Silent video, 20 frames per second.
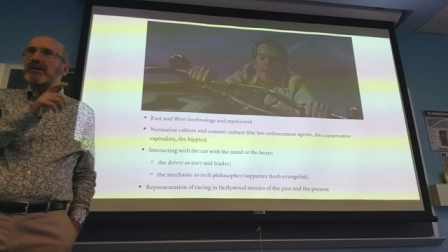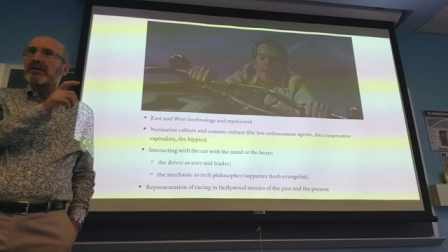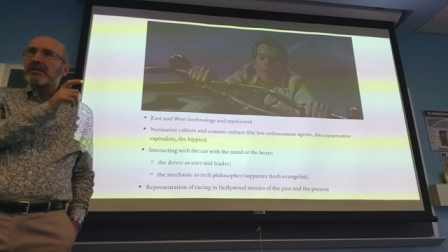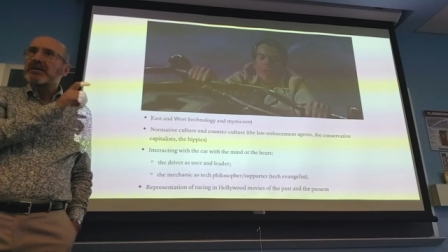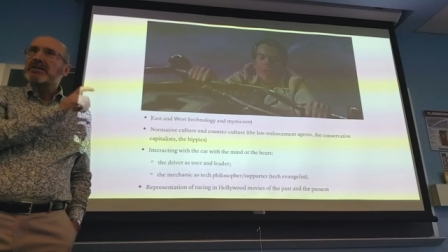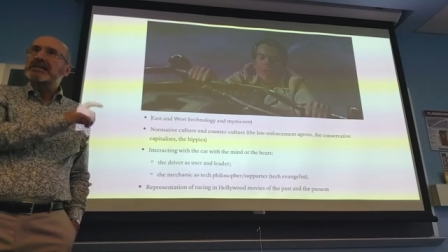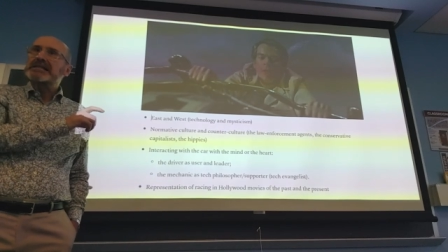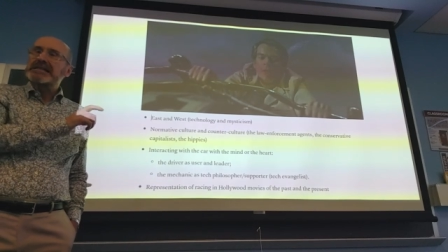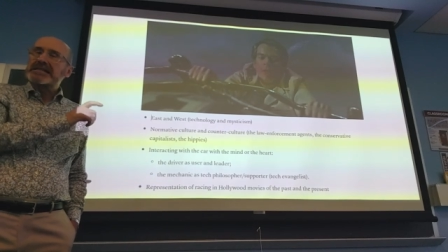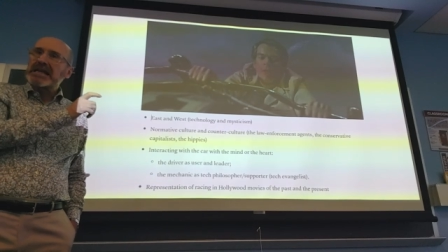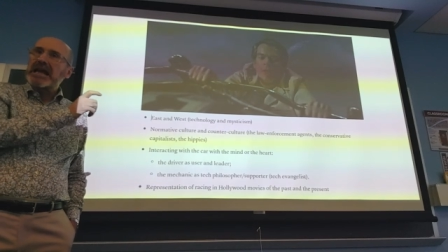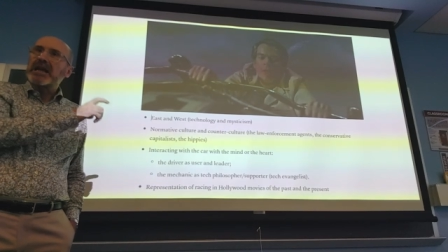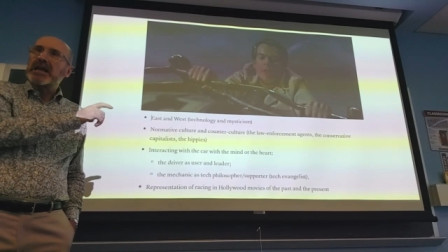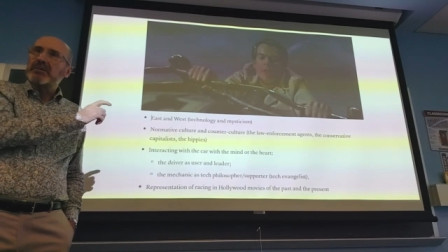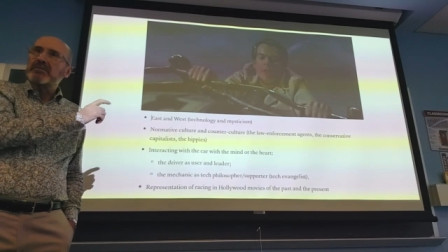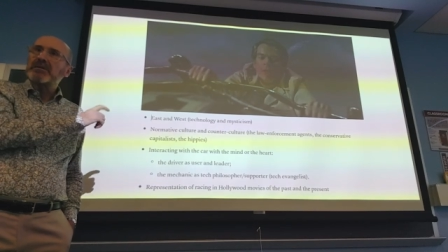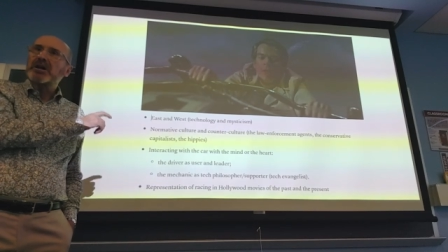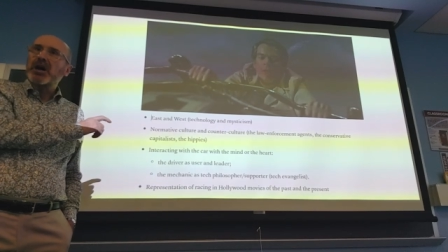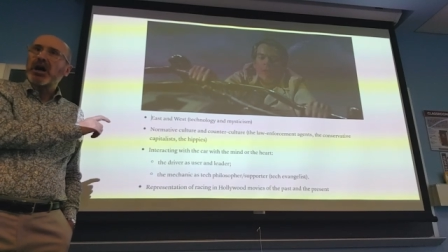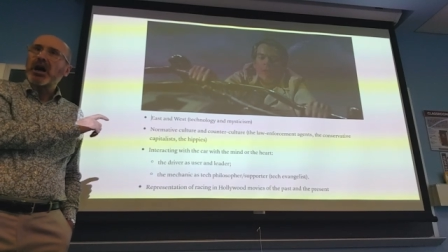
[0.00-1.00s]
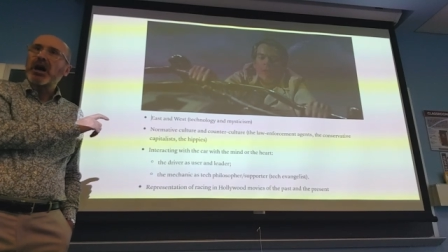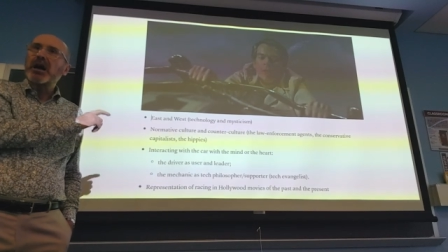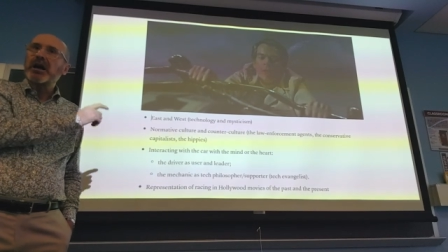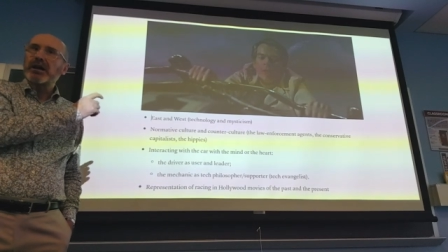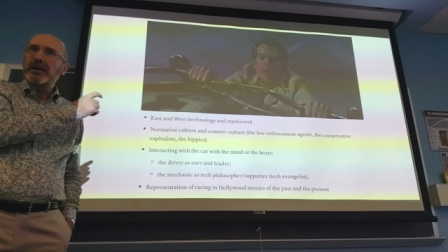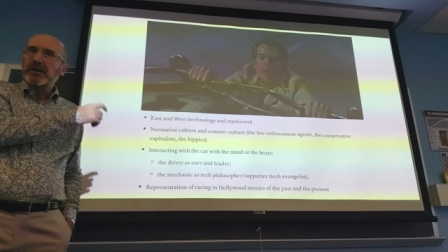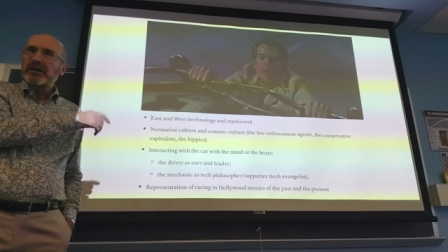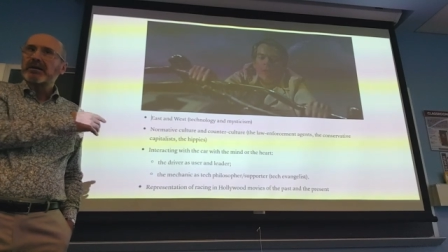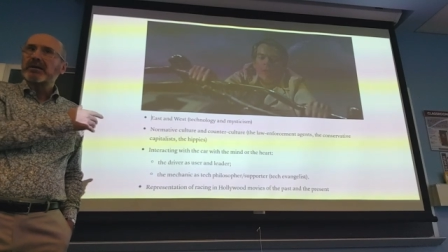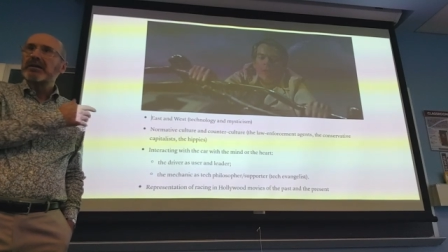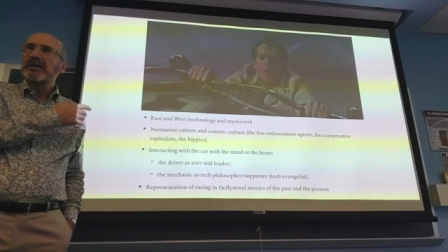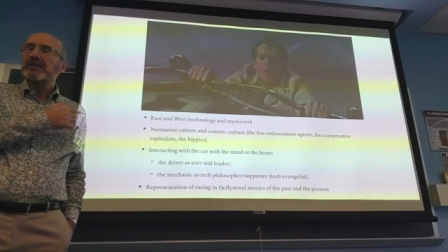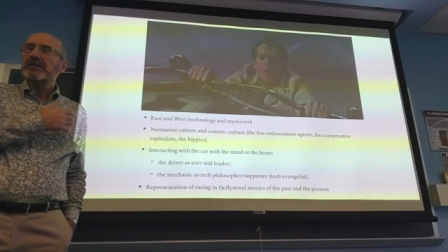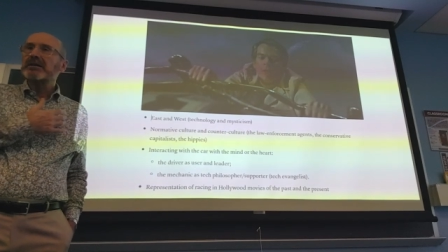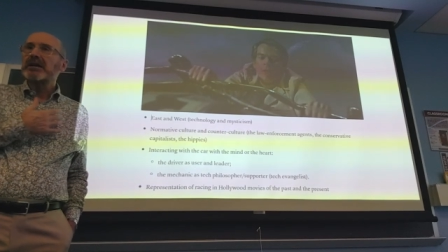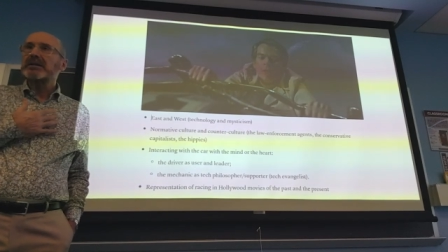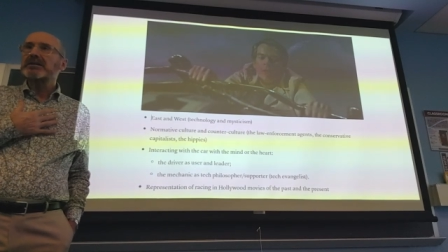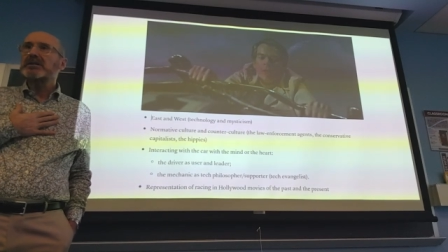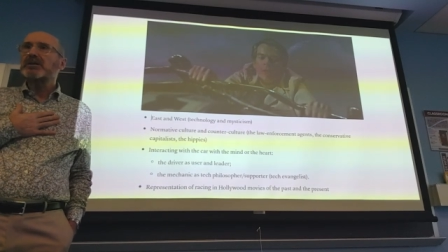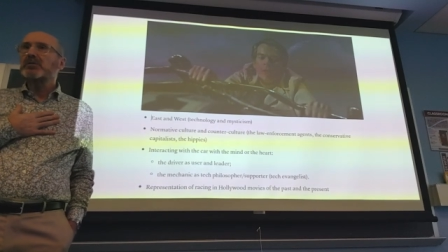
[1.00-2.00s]
the same car
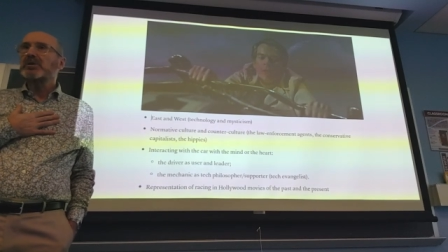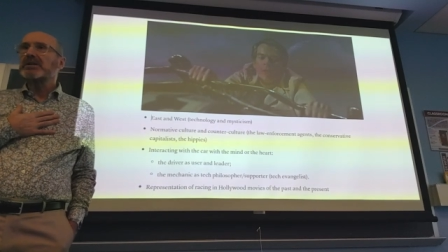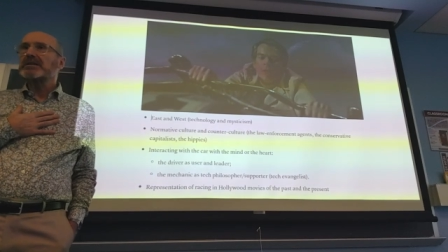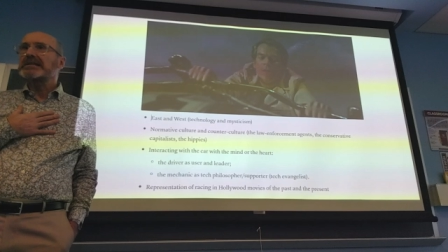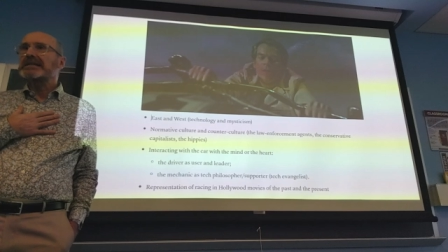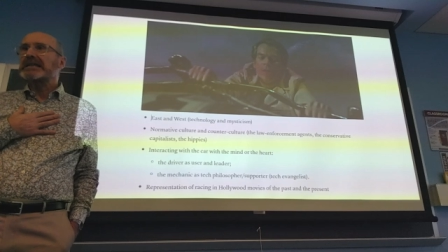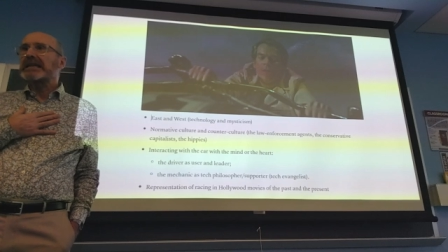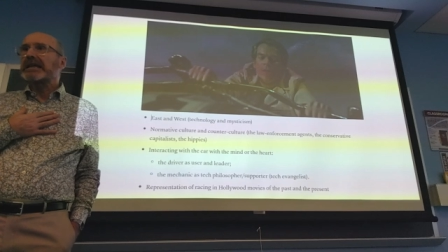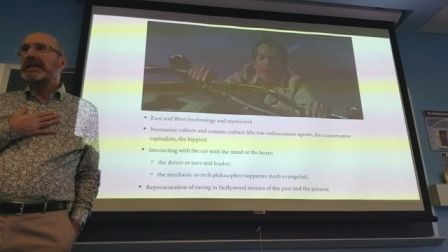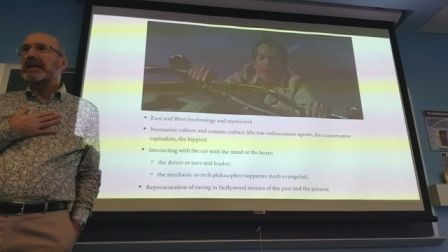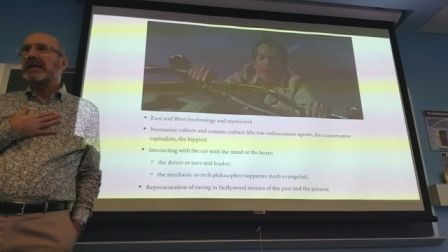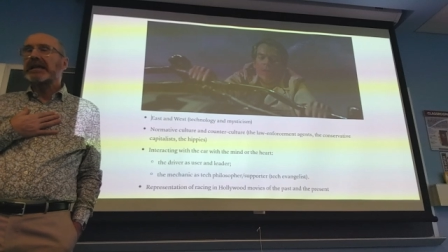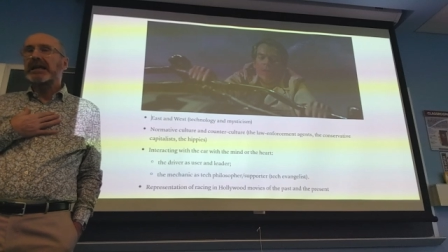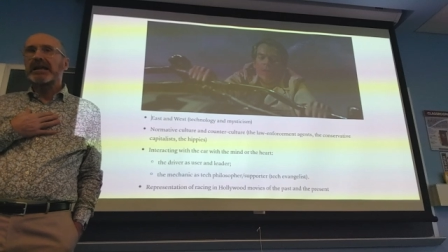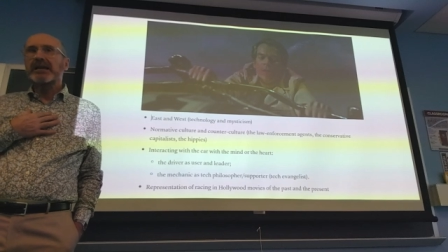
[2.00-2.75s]
that you will see